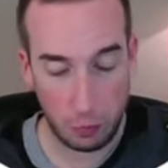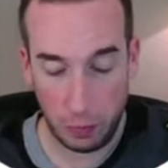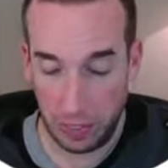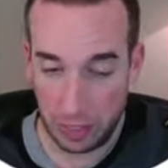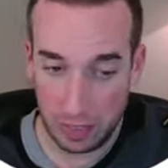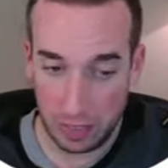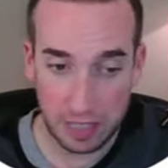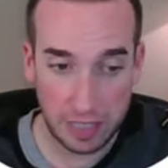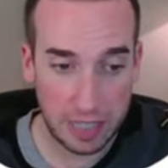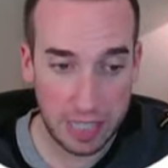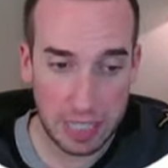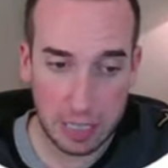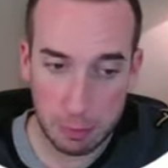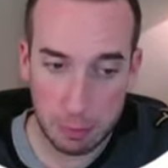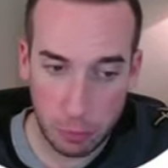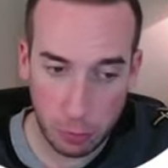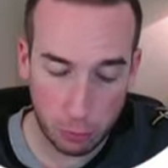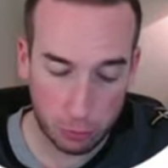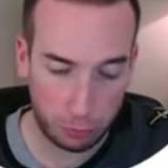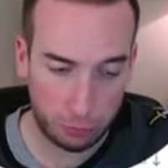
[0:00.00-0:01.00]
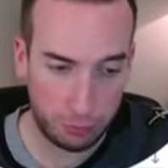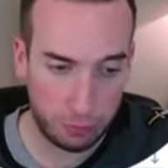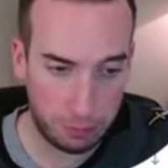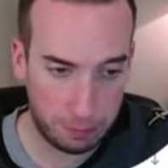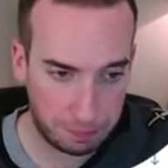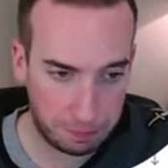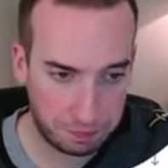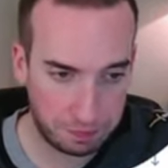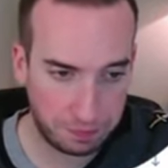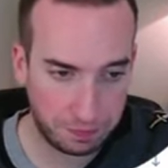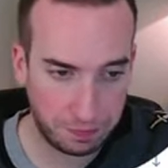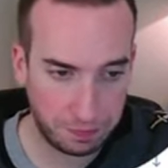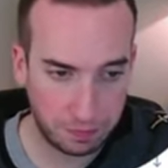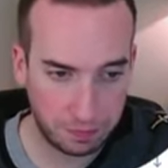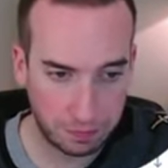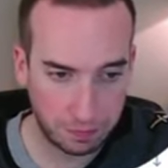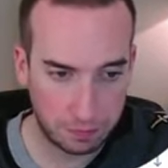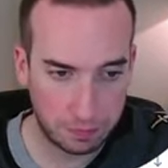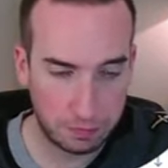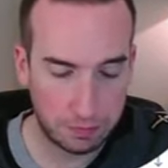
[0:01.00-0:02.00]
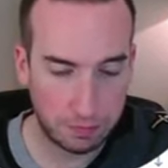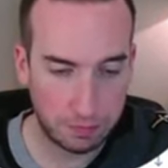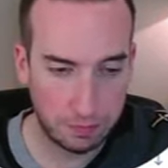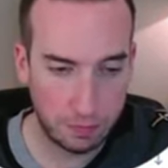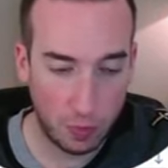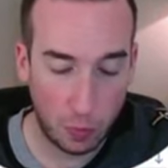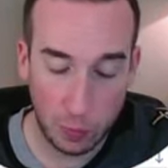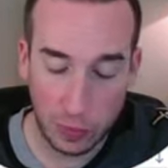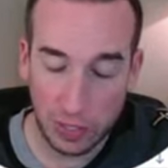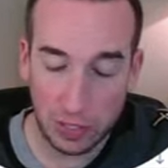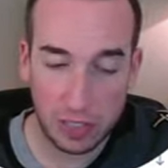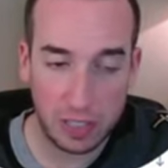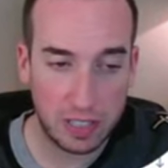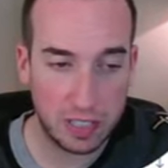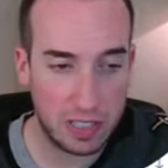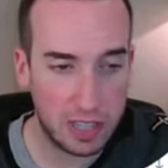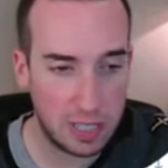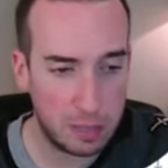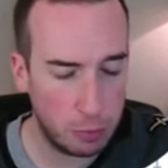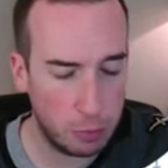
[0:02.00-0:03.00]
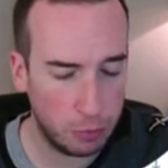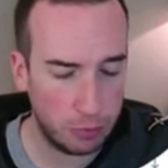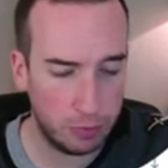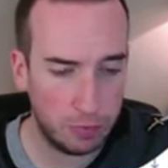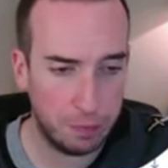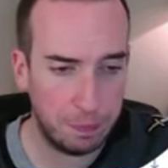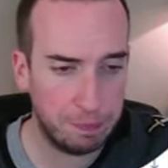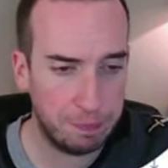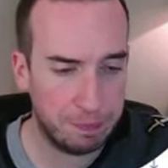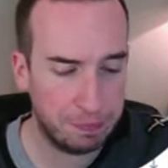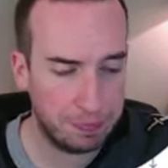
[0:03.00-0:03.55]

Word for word: We could see this move. We could see this move.